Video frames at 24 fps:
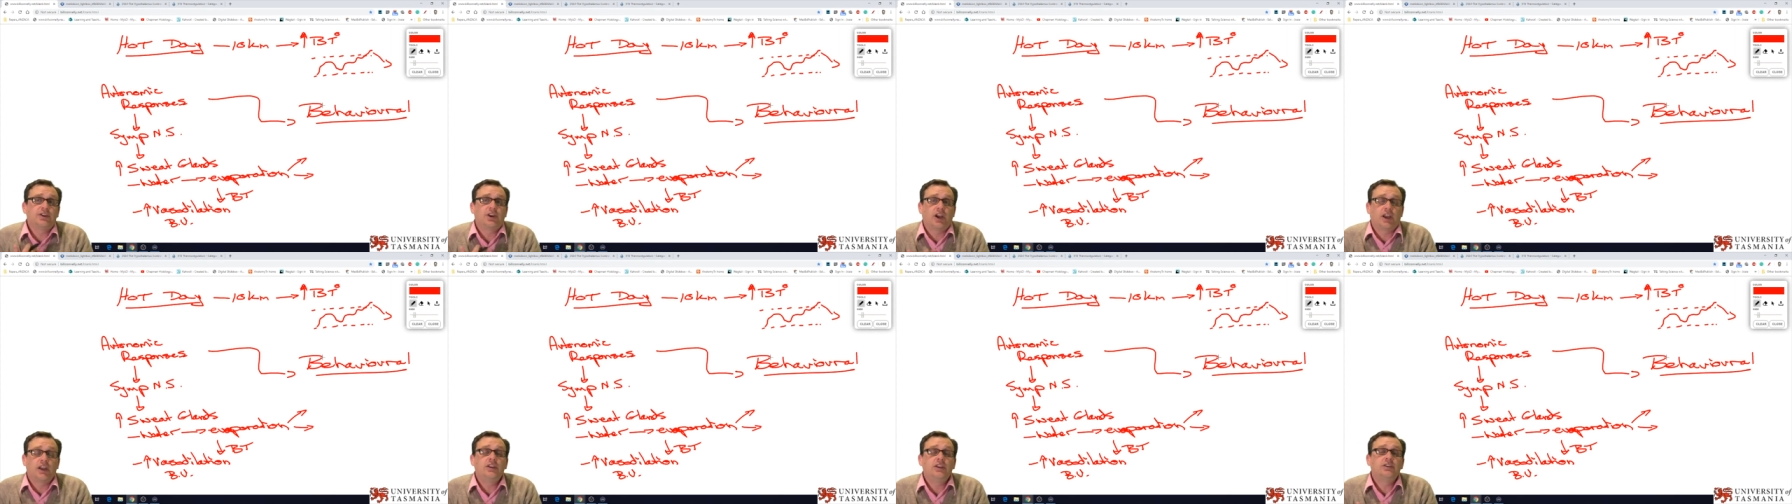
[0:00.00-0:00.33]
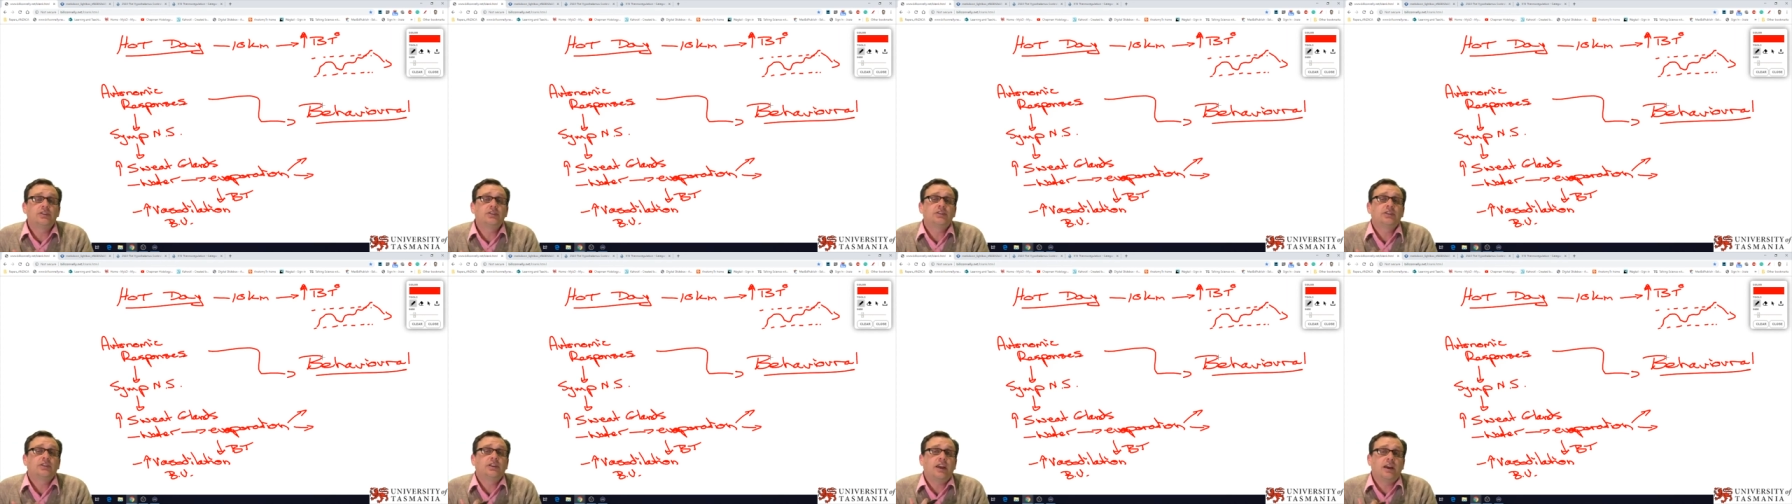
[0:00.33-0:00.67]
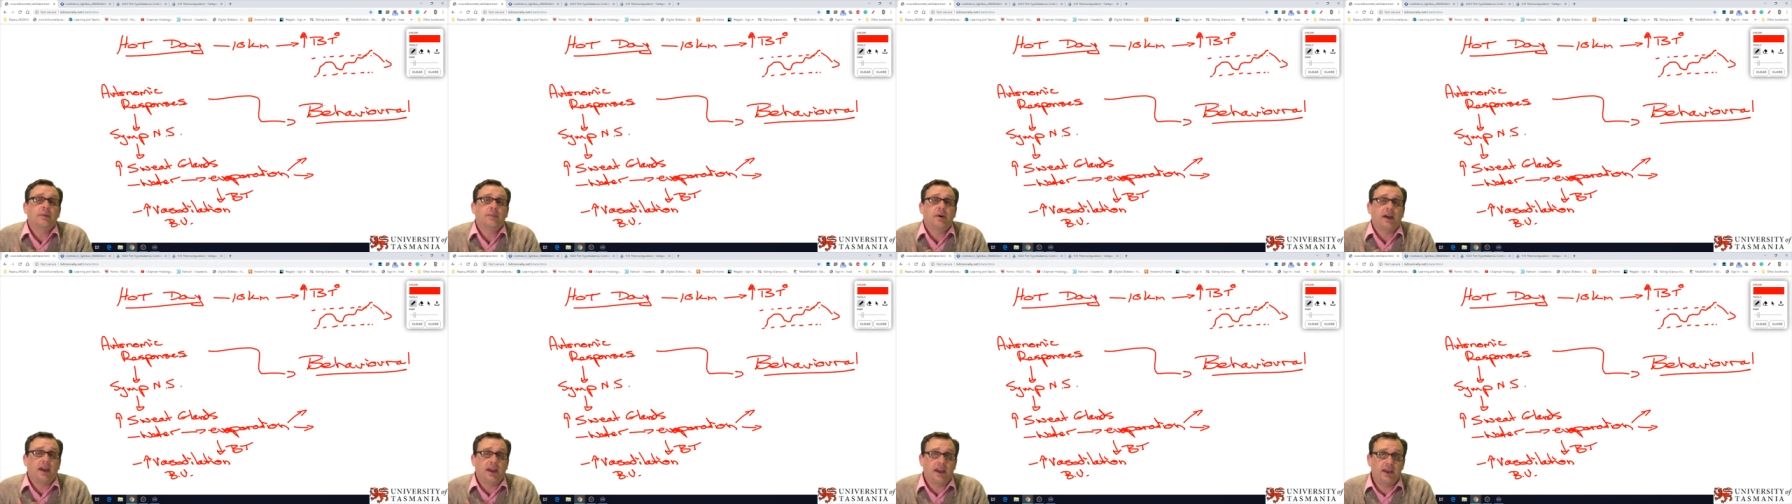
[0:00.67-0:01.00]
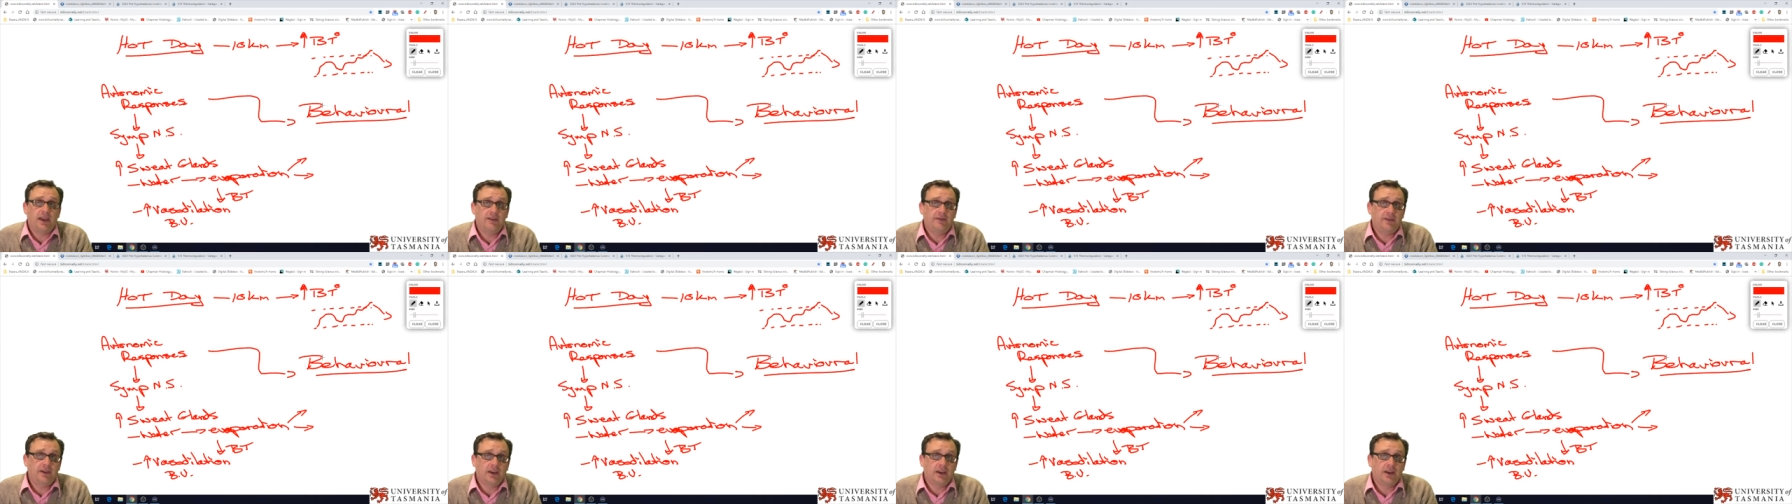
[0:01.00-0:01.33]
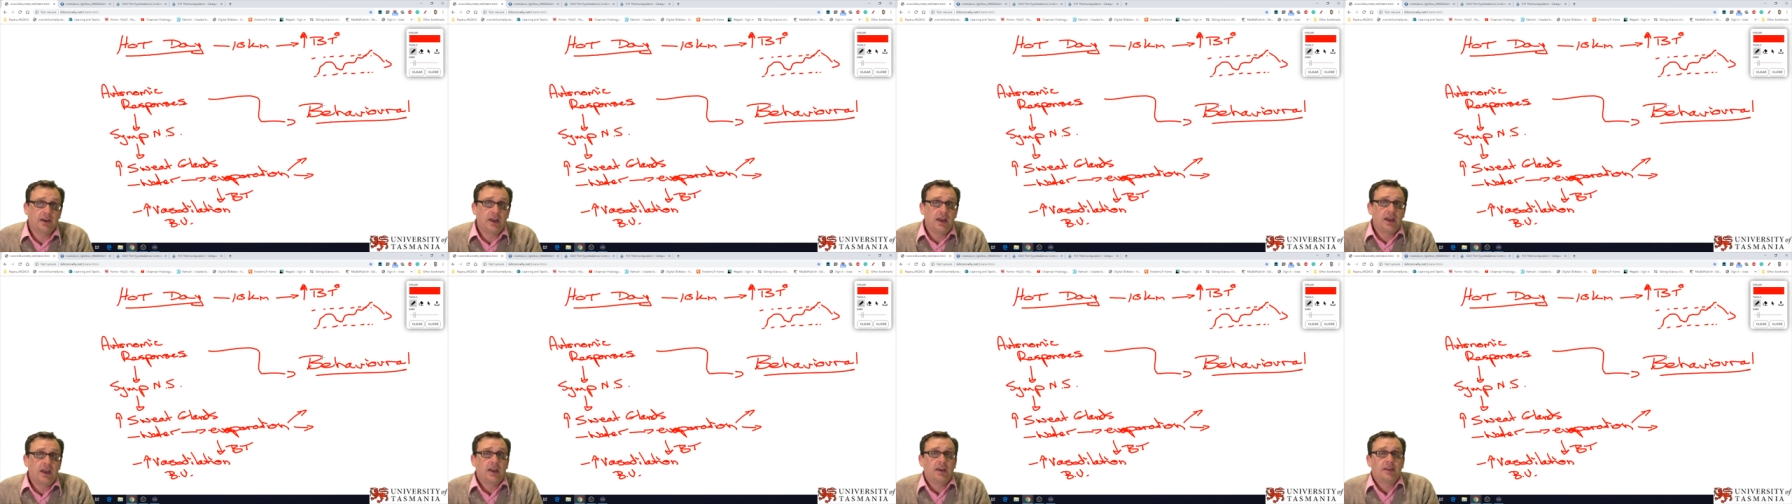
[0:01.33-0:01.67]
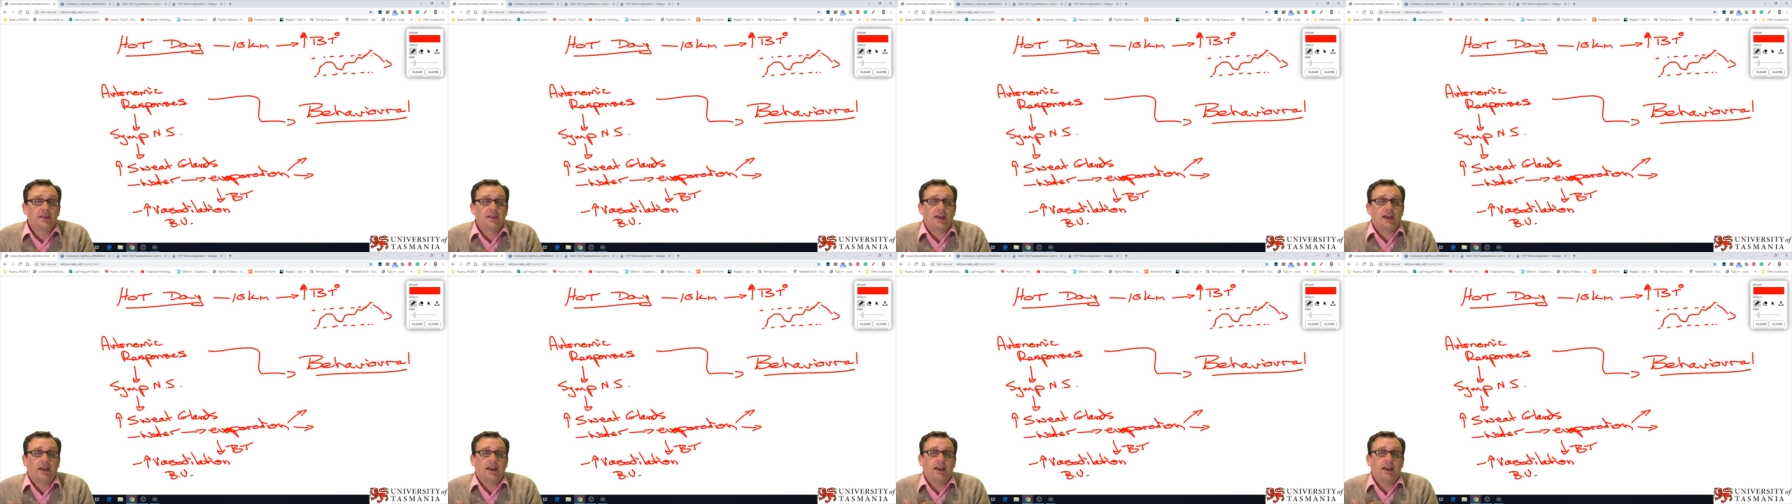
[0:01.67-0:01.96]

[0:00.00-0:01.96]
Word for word: These are changes in our behavior